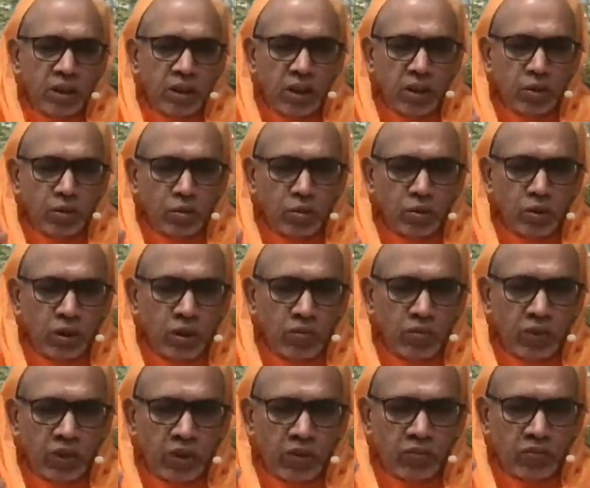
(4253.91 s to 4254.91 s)
There is
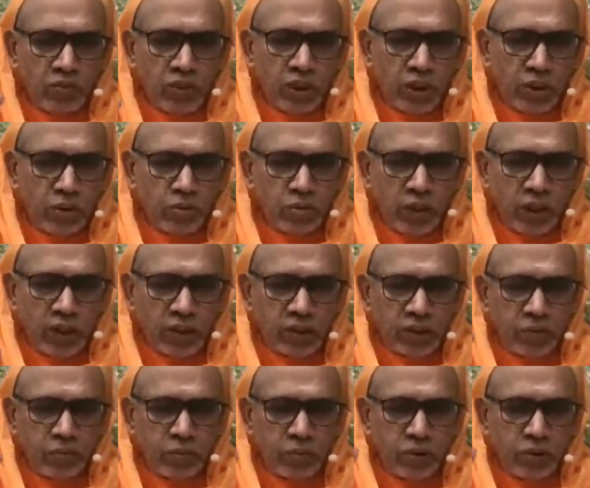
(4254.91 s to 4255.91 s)
only one way to
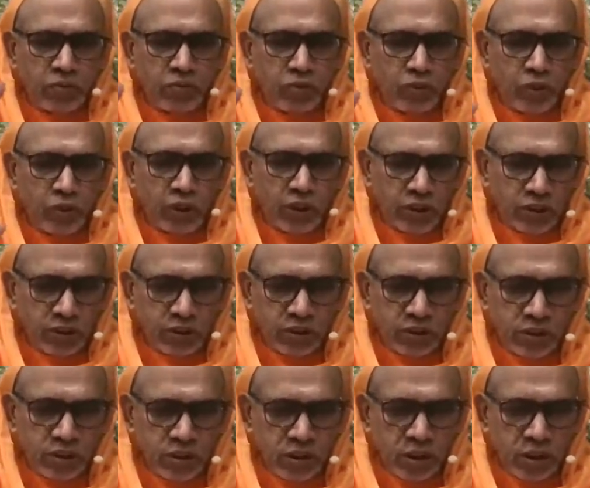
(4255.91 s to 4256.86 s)
accept the fullness.